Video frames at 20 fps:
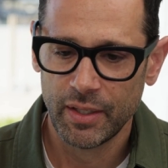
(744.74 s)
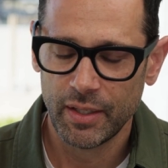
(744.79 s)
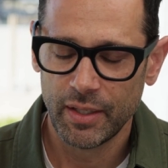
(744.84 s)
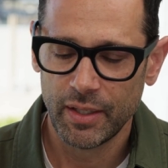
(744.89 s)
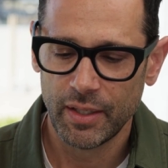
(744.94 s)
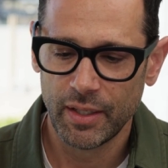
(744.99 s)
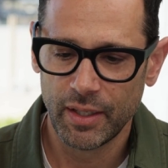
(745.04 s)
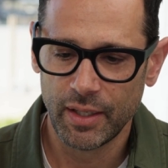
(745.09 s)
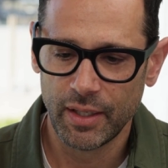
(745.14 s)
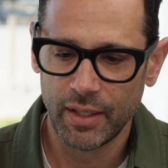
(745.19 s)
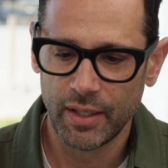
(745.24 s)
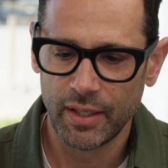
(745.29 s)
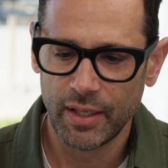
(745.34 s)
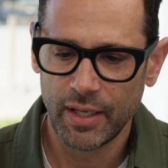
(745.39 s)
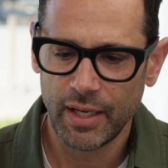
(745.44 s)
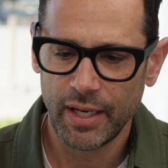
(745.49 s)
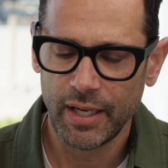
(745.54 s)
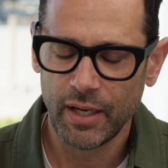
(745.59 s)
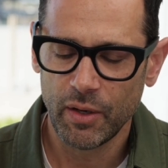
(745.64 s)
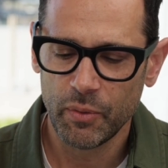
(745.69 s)

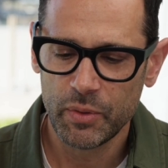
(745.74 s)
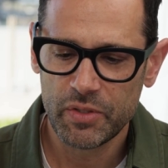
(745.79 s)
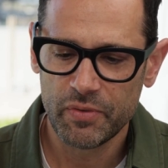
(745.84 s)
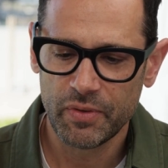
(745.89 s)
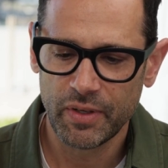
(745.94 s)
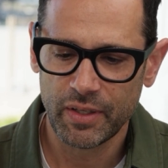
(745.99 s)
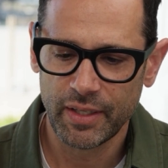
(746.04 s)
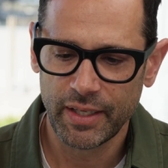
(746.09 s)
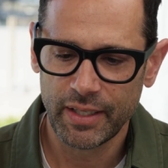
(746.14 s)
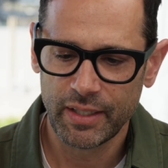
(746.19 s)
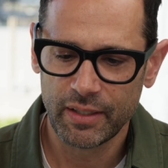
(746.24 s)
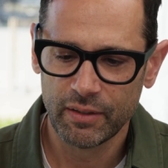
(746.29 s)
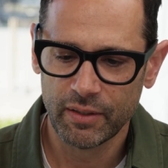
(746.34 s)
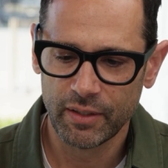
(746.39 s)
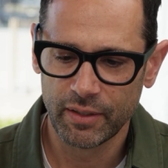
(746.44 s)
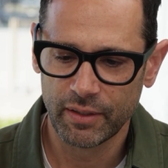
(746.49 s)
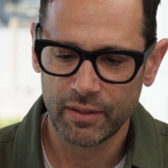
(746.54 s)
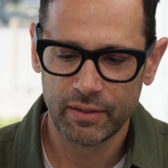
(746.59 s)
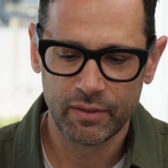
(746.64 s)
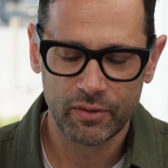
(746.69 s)
I always felt like,
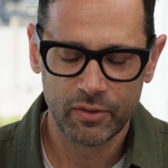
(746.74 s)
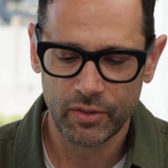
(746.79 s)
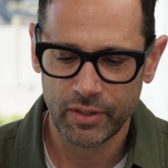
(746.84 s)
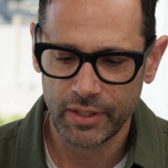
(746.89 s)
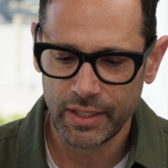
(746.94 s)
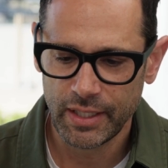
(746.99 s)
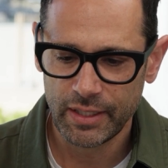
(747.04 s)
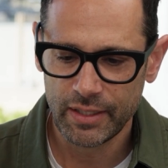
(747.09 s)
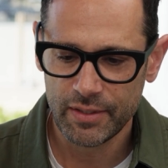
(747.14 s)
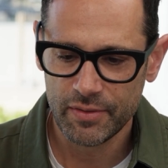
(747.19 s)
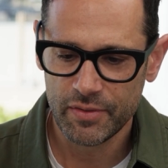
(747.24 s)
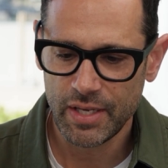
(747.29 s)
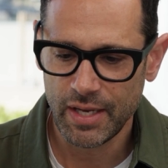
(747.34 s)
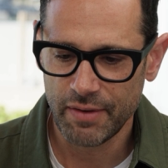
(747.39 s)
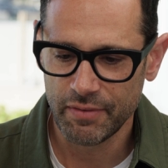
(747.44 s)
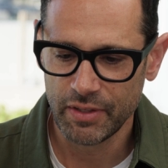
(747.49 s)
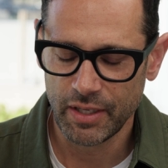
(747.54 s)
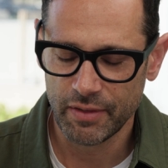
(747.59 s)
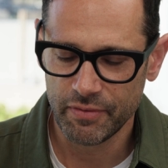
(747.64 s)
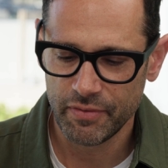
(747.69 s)
look, creatives
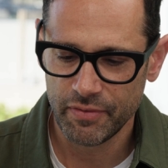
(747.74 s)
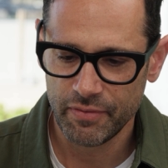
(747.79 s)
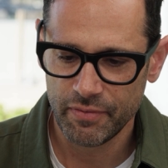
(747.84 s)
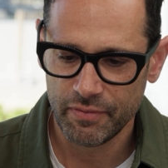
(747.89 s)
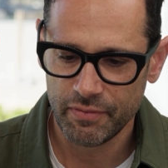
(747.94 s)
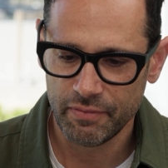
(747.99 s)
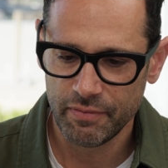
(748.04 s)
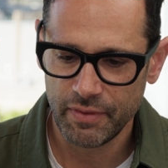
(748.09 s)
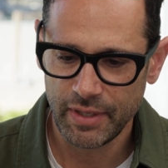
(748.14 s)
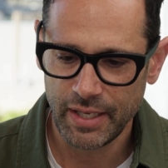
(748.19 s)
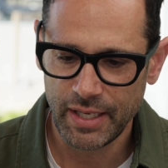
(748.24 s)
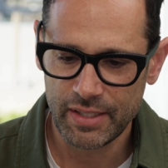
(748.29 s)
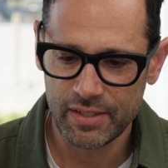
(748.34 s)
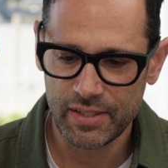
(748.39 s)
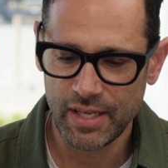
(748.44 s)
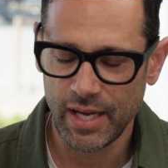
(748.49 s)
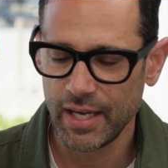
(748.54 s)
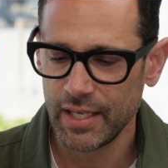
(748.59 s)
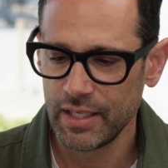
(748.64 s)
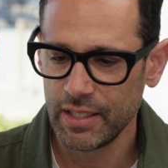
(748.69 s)
have enough
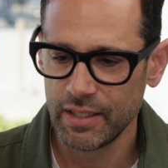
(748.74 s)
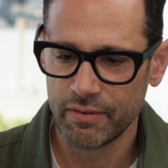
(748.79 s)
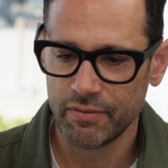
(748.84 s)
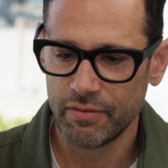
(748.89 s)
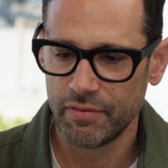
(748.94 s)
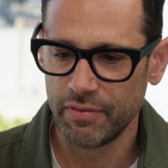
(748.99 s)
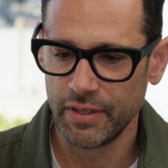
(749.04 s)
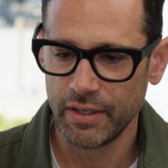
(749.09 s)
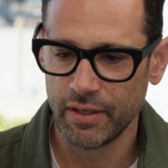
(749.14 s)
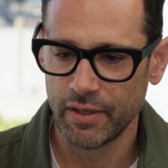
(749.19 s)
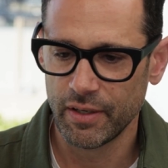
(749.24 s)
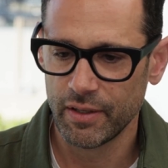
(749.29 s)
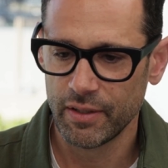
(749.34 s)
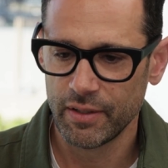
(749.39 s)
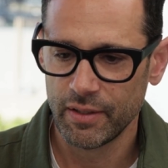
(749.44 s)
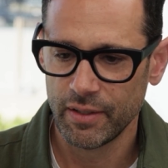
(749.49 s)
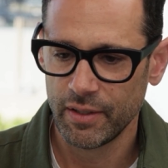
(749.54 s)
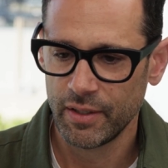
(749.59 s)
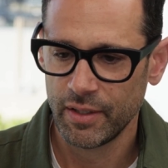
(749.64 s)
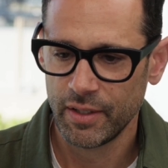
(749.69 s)
anxiety and
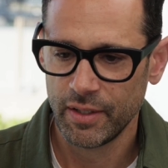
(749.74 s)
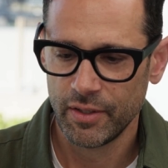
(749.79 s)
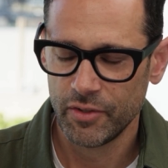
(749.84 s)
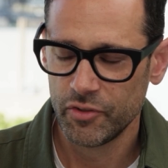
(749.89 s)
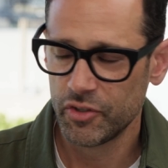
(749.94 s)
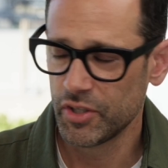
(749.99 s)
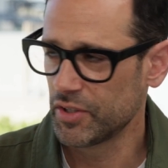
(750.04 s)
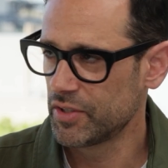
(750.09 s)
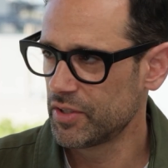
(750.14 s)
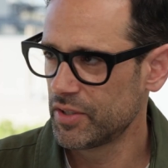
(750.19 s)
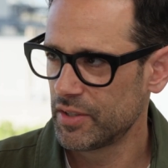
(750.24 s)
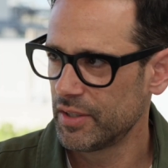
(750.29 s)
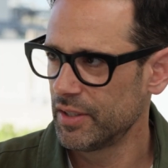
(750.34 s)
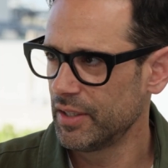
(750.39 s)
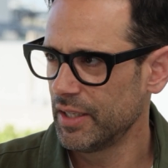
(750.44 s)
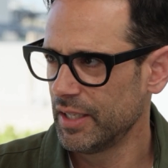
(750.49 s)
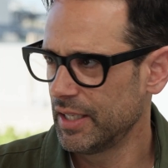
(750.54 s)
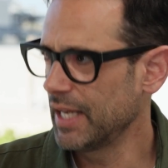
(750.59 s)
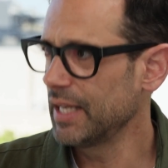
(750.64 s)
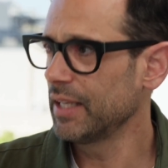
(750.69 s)
fear just
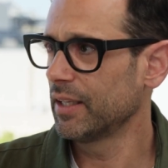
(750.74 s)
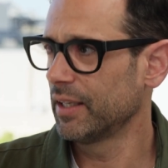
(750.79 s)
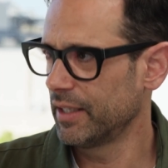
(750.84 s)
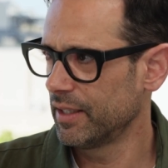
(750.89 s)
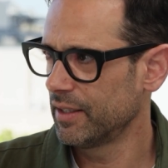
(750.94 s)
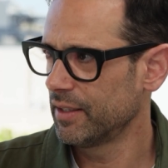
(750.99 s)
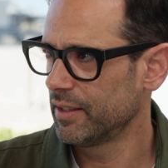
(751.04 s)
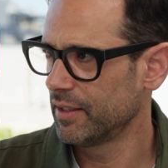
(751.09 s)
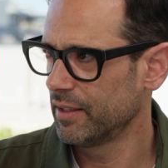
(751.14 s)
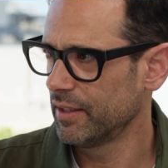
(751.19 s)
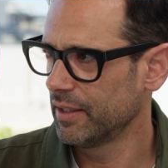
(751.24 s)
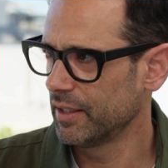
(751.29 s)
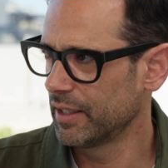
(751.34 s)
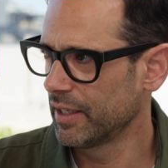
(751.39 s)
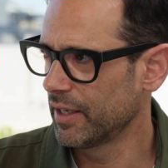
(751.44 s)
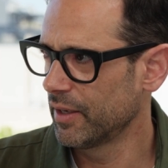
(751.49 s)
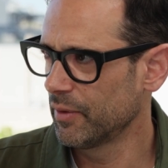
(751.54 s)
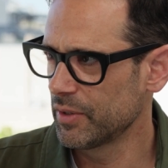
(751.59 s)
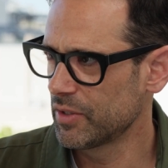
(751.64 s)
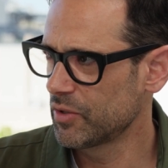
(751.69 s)
innately, you
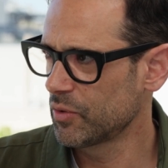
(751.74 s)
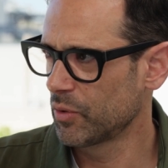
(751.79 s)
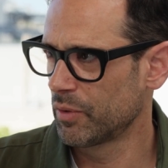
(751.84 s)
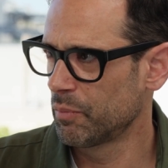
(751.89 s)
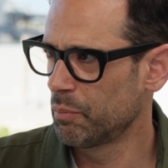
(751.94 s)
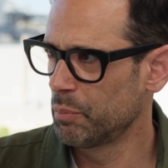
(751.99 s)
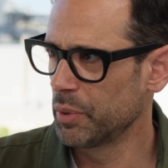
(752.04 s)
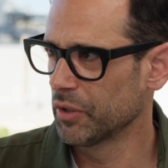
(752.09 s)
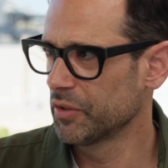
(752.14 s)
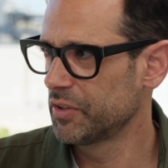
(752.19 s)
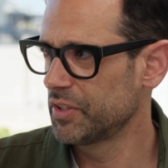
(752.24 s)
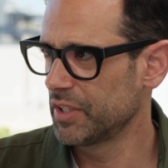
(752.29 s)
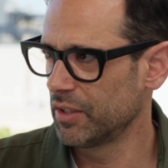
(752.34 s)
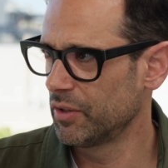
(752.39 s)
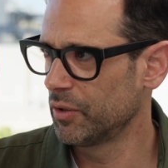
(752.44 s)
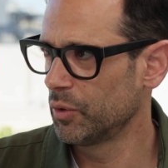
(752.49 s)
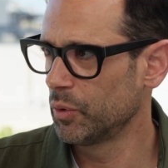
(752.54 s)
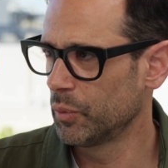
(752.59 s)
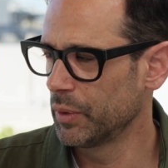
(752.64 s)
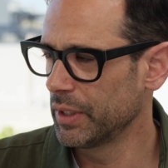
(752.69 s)
know, it's sort of built
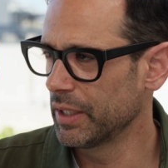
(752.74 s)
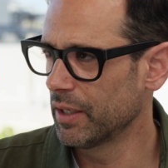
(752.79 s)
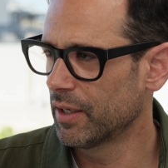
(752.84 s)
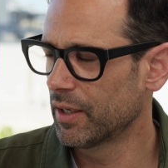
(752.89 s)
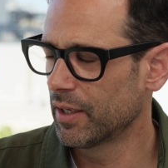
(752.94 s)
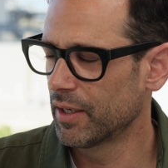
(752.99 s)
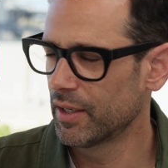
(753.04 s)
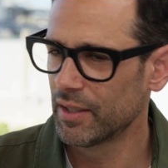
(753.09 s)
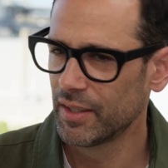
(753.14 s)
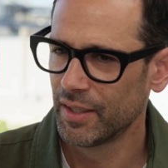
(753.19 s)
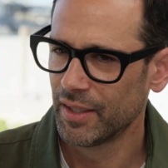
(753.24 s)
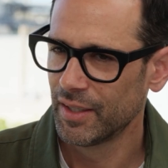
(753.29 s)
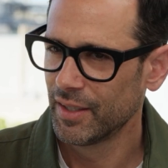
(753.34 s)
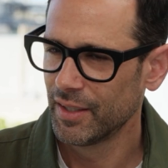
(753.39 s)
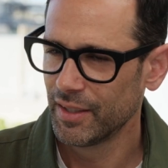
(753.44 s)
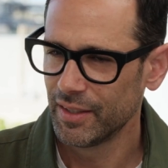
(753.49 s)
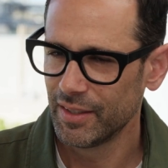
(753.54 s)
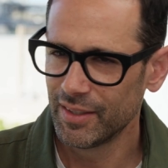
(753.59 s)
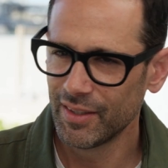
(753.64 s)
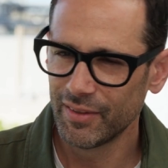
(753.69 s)
into who we are.
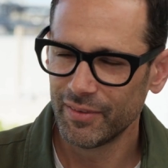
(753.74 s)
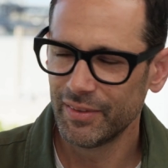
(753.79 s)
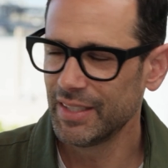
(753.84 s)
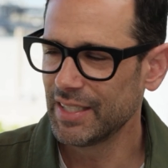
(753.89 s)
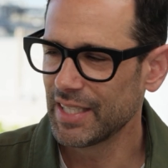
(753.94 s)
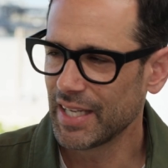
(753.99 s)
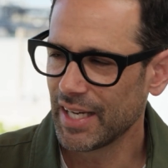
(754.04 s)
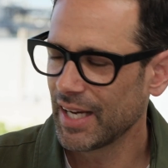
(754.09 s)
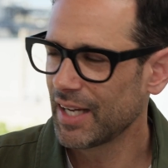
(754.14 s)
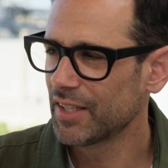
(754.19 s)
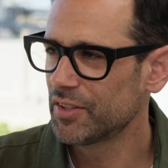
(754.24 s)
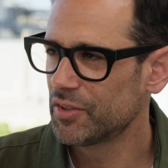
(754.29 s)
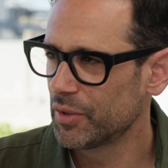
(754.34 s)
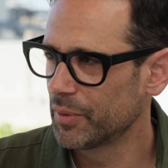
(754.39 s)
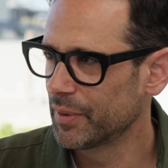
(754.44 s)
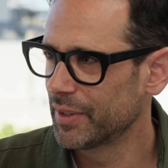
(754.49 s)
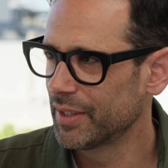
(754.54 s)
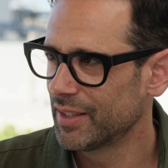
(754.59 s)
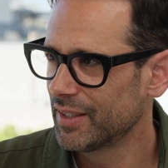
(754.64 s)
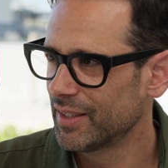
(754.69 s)
You don't need to add
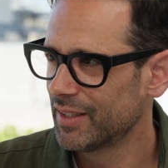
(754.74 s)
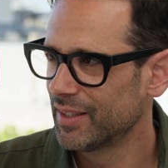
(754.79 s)
to it.